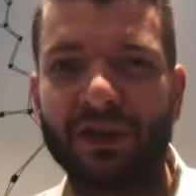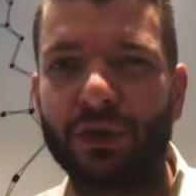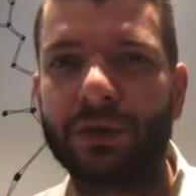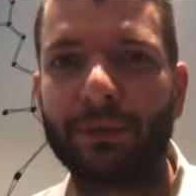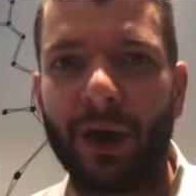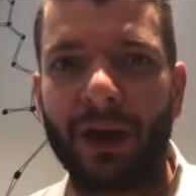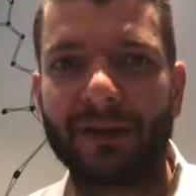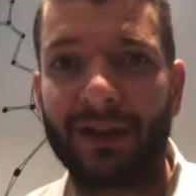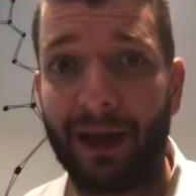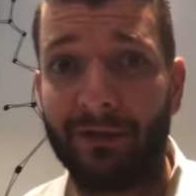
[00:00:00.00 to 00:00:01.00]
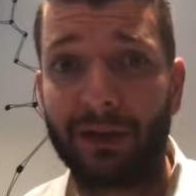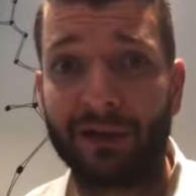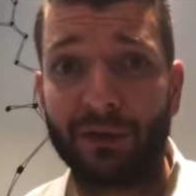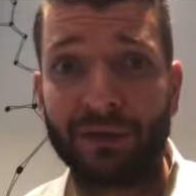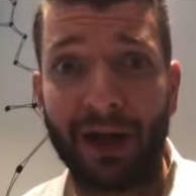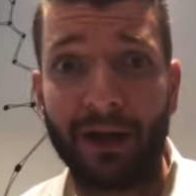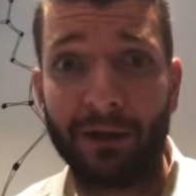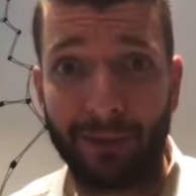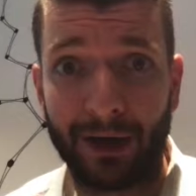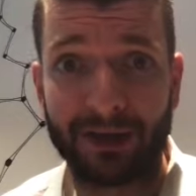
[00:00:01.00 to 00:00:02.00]
choose products that have like those
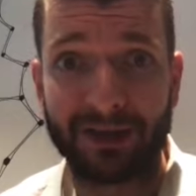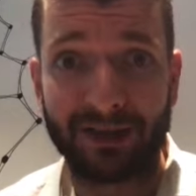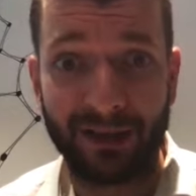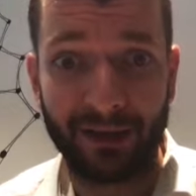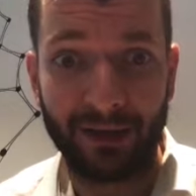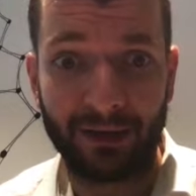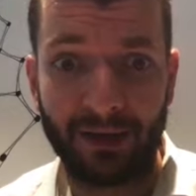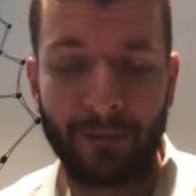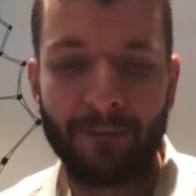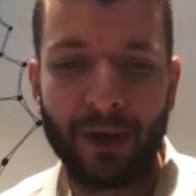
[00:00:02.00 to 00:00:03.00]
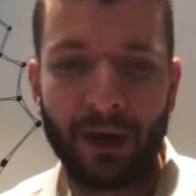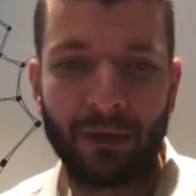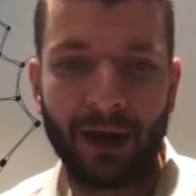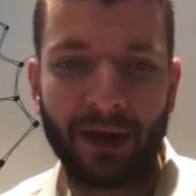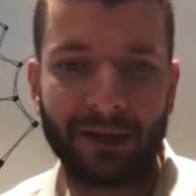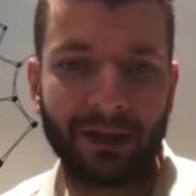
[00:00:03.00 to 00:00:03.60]
higher margins ideally, right?